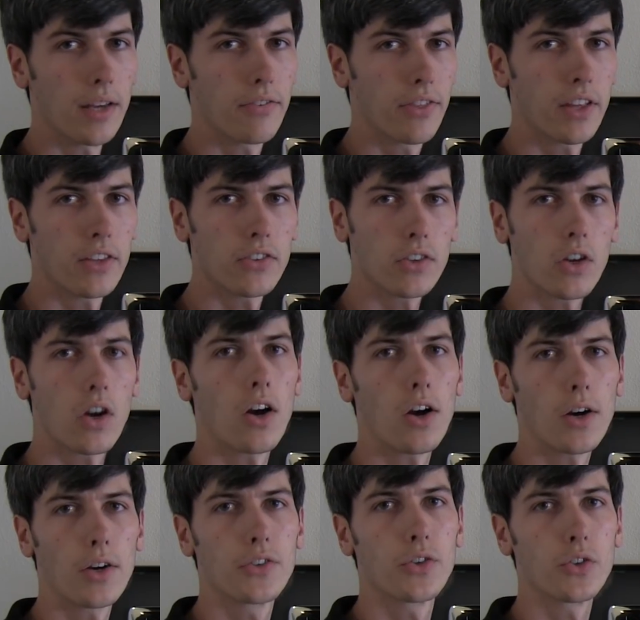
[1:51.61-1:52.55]
if this
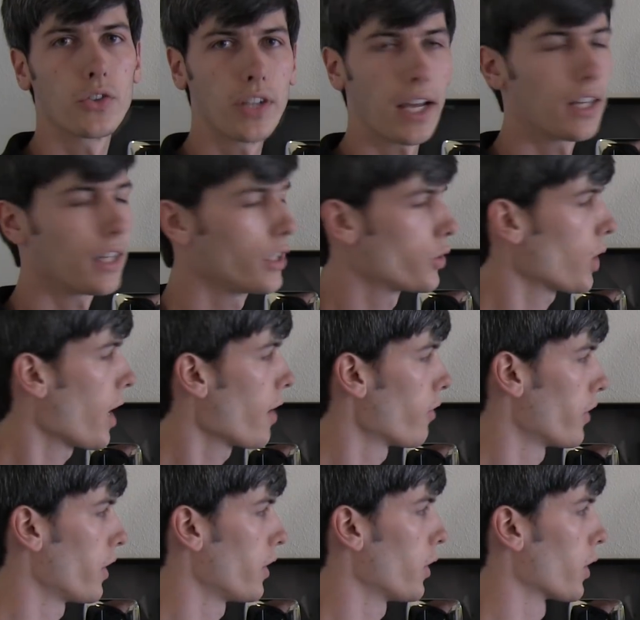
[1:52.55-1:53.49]
car is your daily
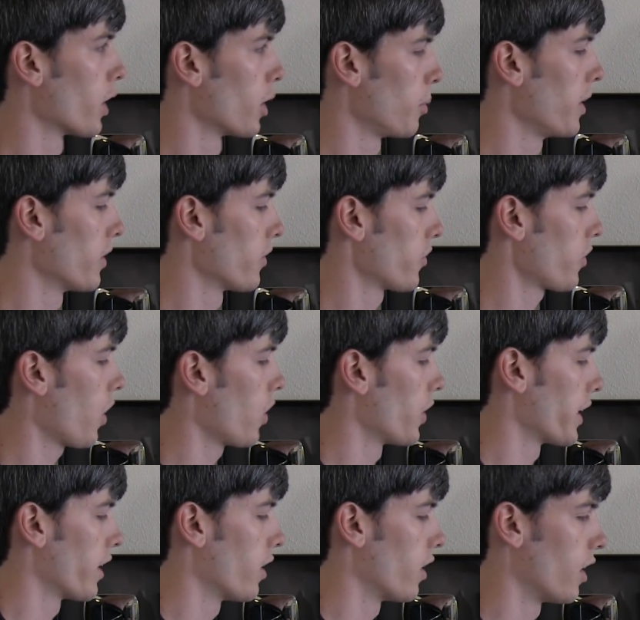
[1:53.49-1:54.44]
driver that you're going to be
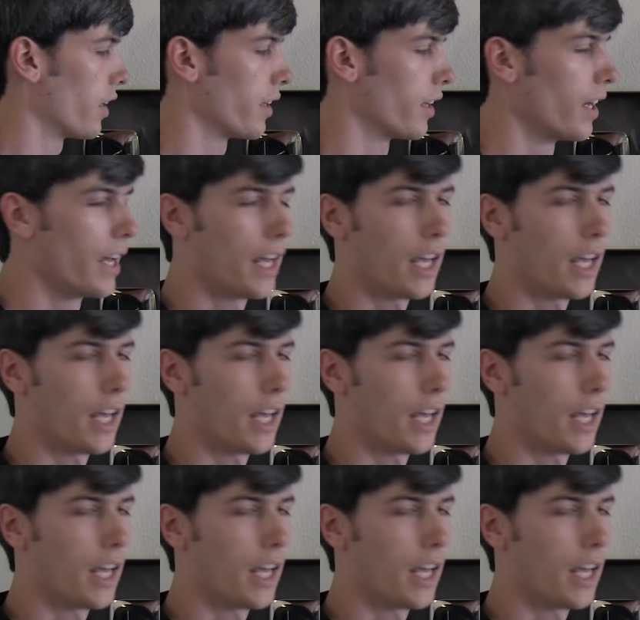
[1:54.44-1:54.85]
installing it on,